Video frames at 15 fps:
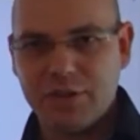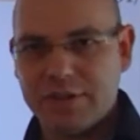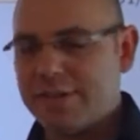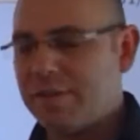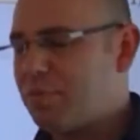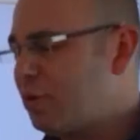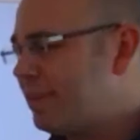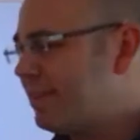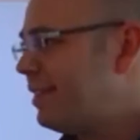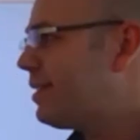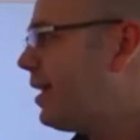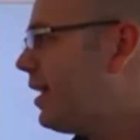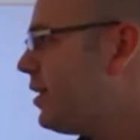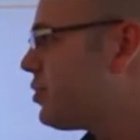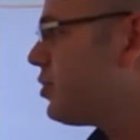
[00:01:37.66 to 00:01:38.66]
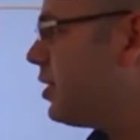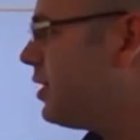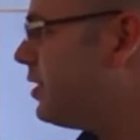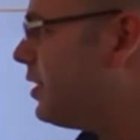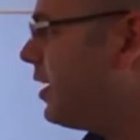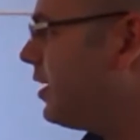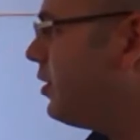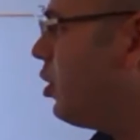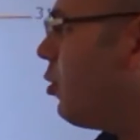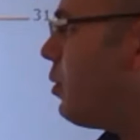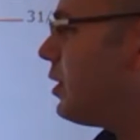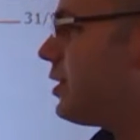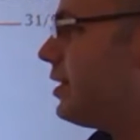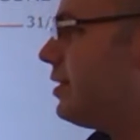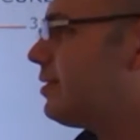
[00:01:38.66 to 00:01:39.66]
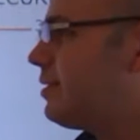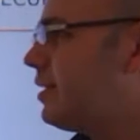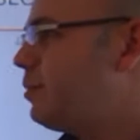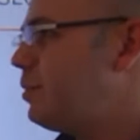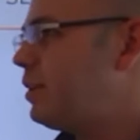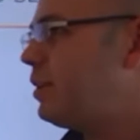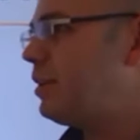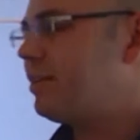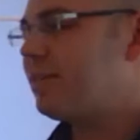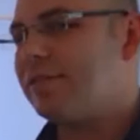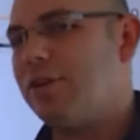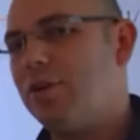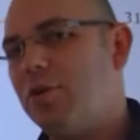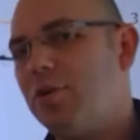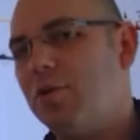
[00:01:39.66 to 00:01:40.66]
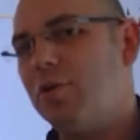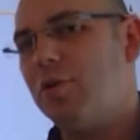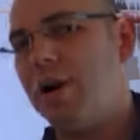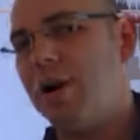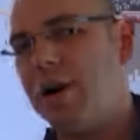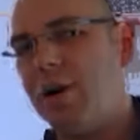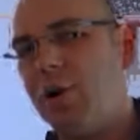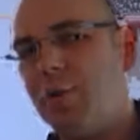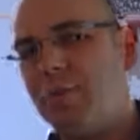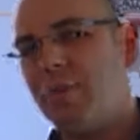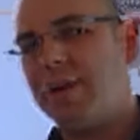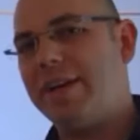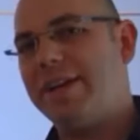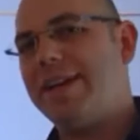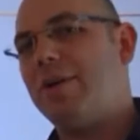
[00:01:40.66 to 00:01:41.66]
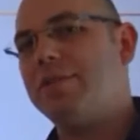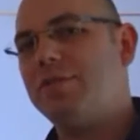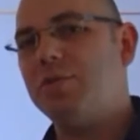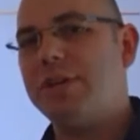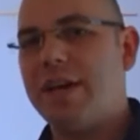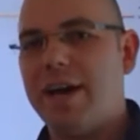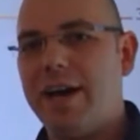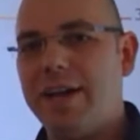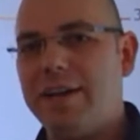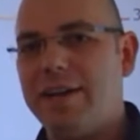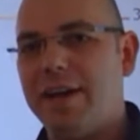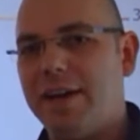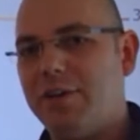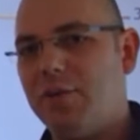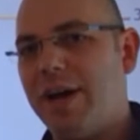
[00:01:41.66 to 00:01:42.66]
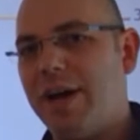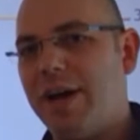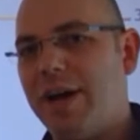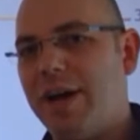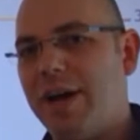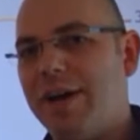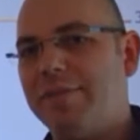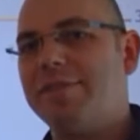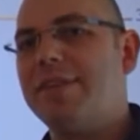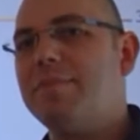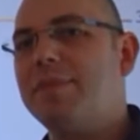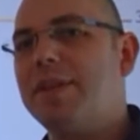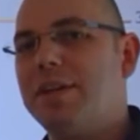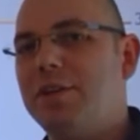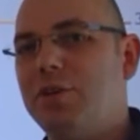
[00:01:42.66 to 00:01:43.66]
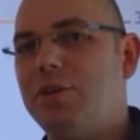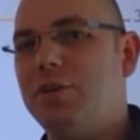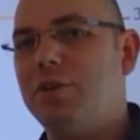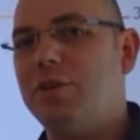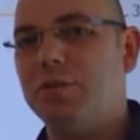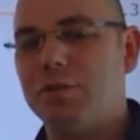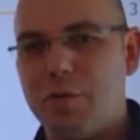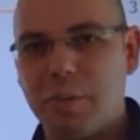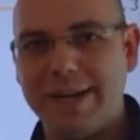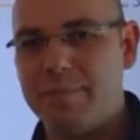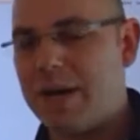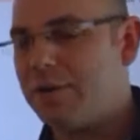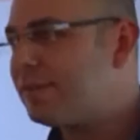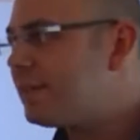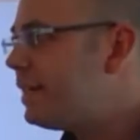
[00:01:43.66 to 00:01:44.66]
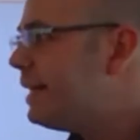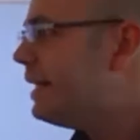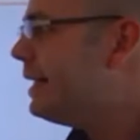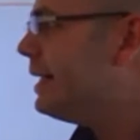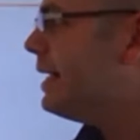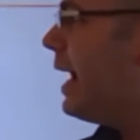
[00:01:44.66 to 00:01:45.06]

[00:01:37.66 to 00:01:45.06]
just a presentation and no one can see me. So hopefully now that you can, you have something new to complain about.